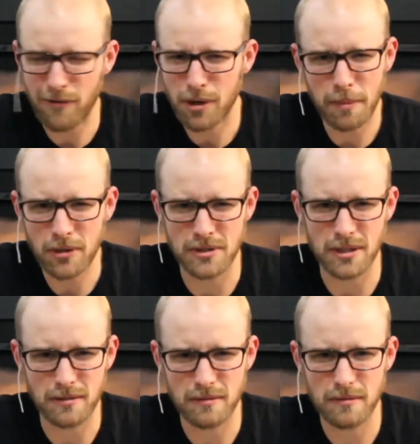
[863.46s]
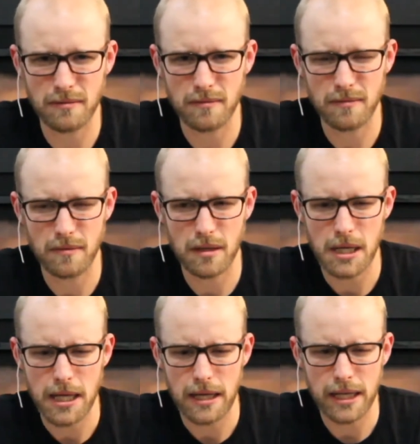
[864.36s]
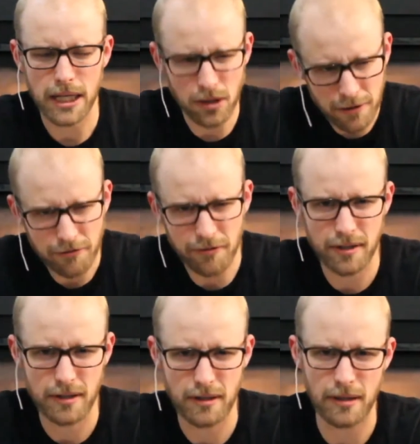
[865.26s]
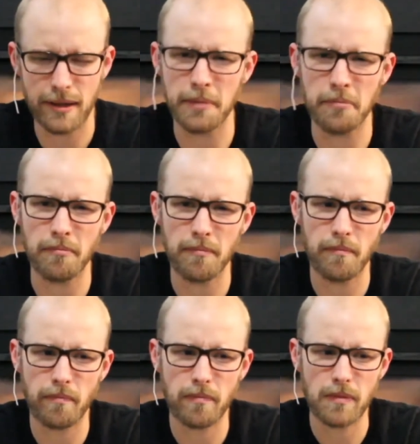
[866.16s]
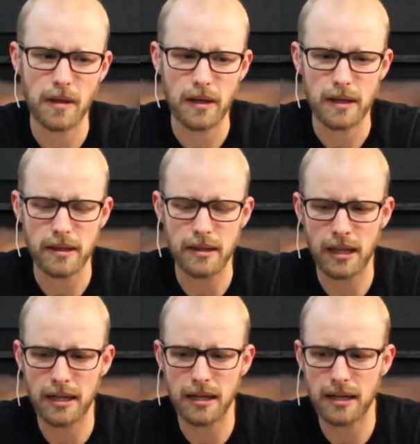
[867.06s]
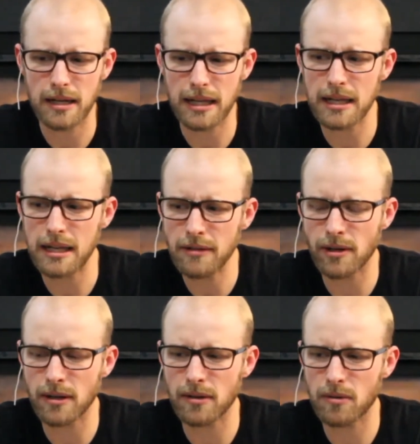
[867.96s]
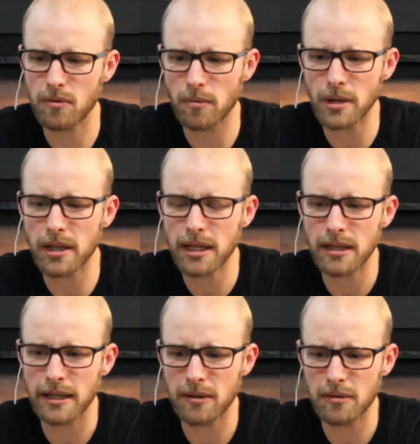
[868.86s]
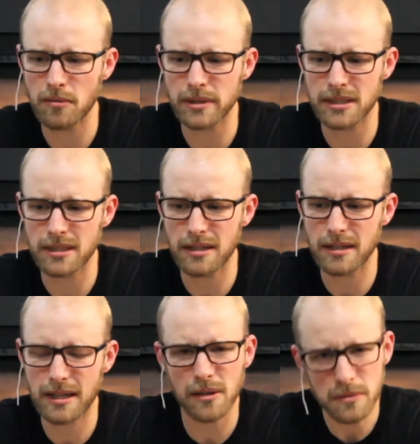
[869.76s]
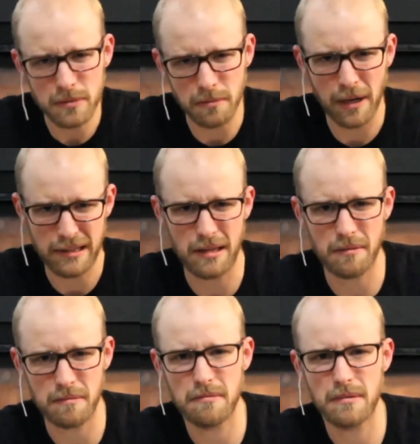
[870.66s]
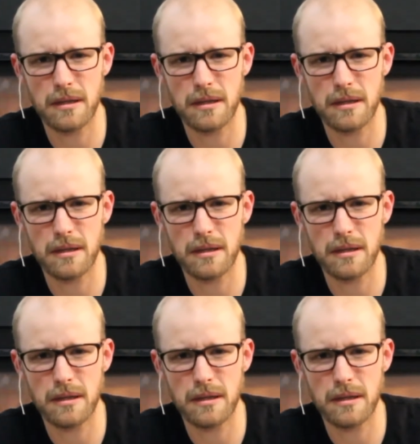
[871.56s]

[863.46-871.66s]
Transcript: every person, he loved them. Then he even willingly was killed by them,